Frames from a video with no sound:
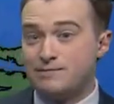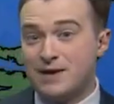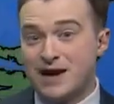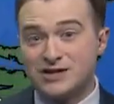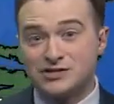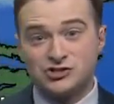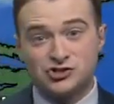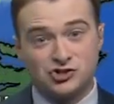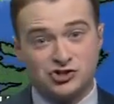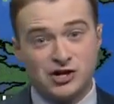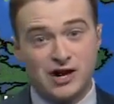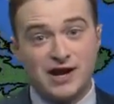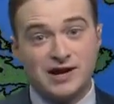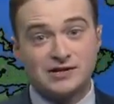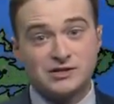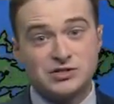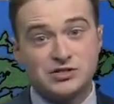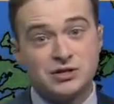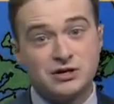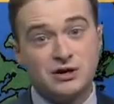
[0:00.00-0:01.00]
best
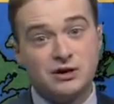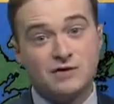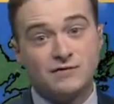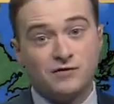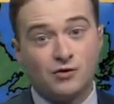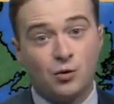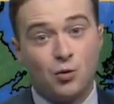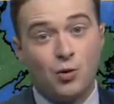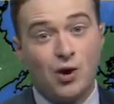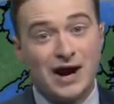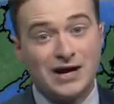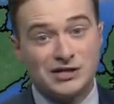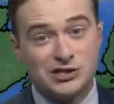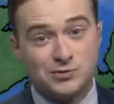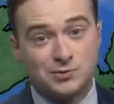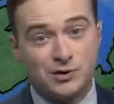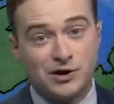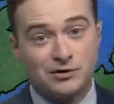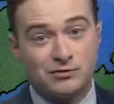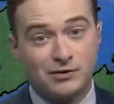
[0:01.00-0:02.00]
chance for
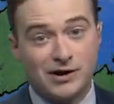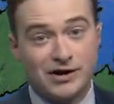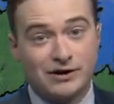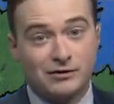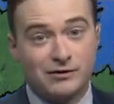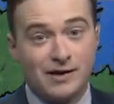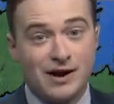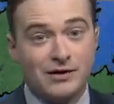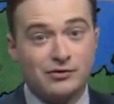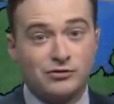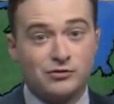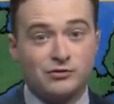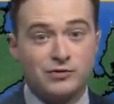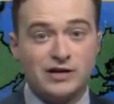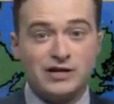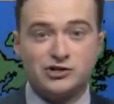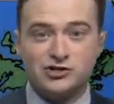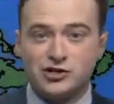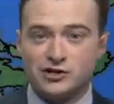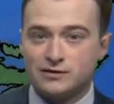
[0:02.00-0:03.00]
widespread rain around the
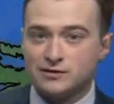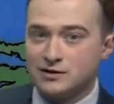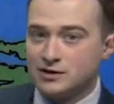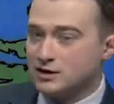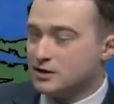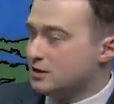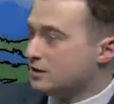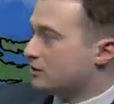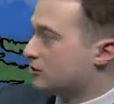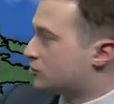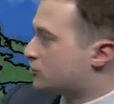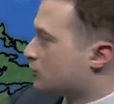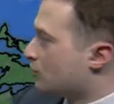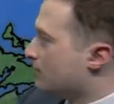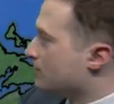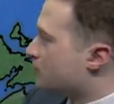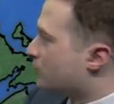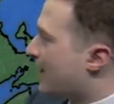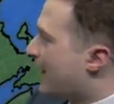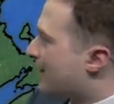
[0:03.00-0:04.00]
region.
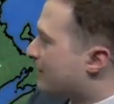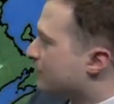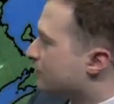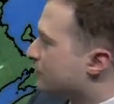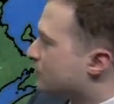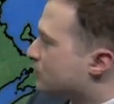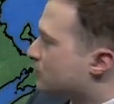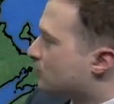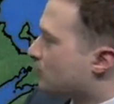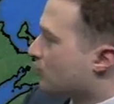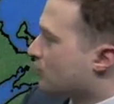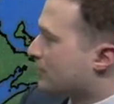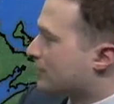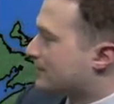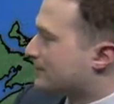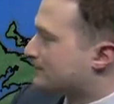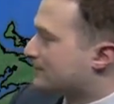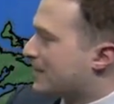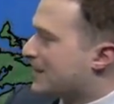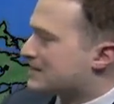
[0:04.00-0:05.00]
Storm Tracker this
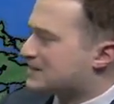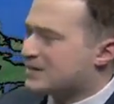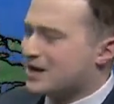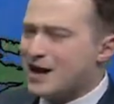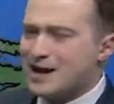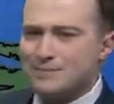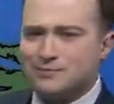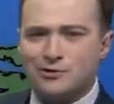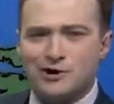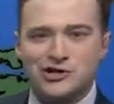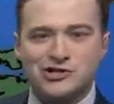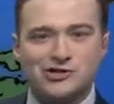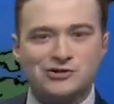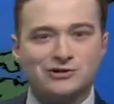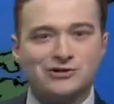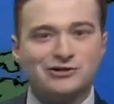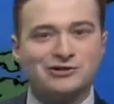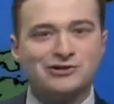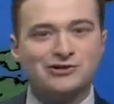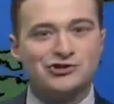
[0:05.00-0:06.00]
morning has high
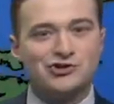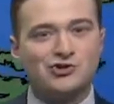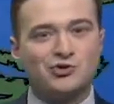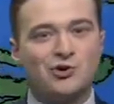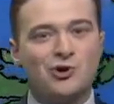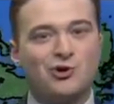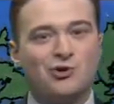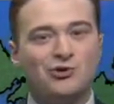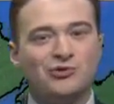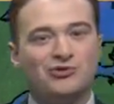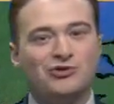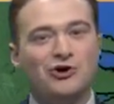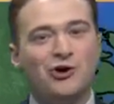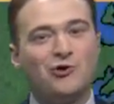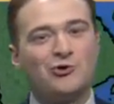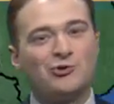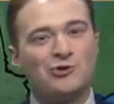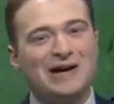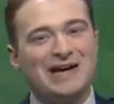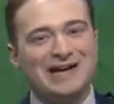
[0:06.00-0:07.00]
pressure in control.
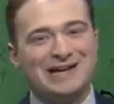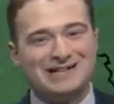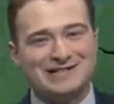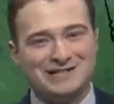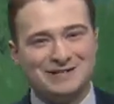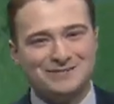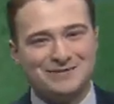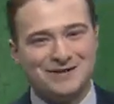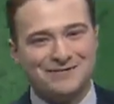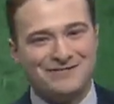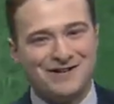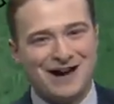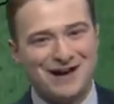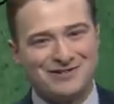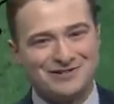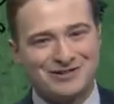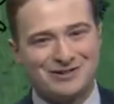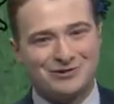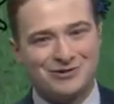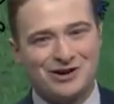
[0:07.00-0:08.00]
No rain to be
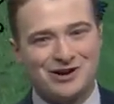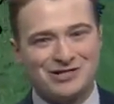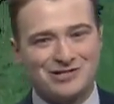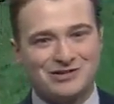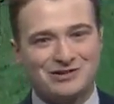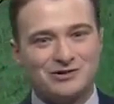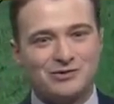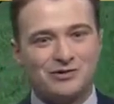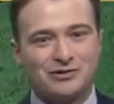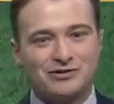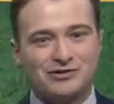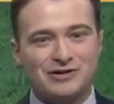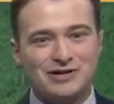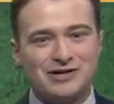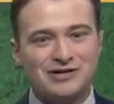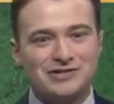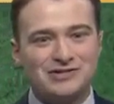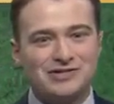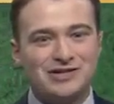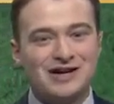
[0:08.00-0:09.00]
found across the
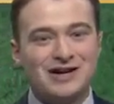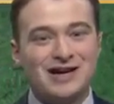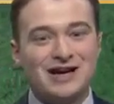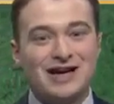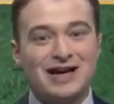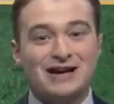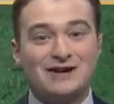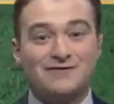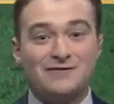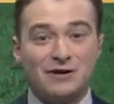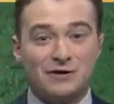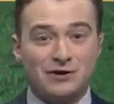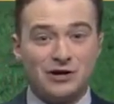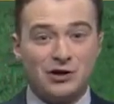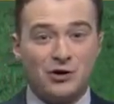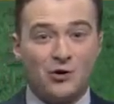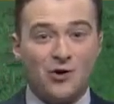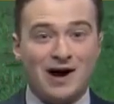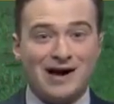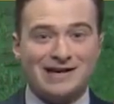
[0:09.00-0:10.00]
northeast and a very
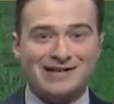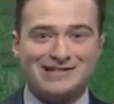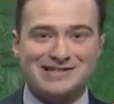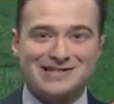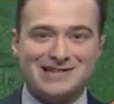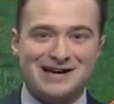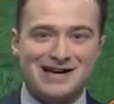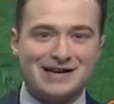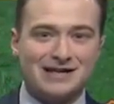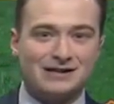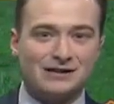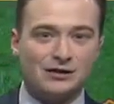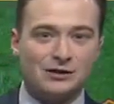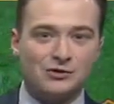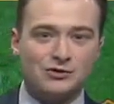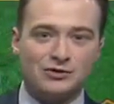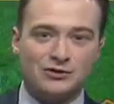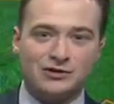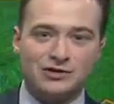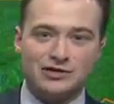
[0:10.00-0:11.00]
quiet scan
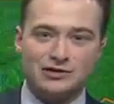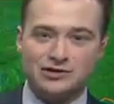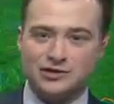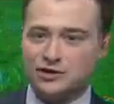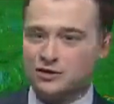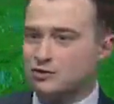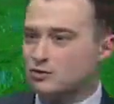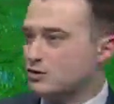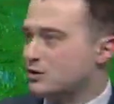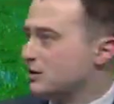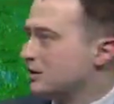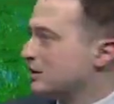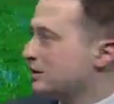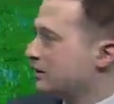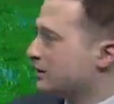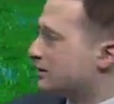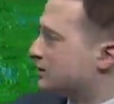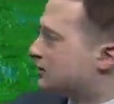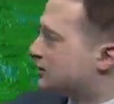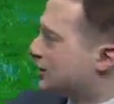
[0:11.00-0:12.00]
locally too.
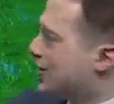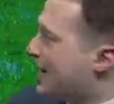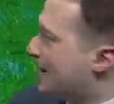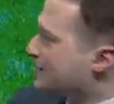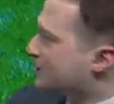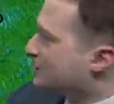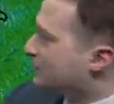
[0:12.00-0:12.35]
The skies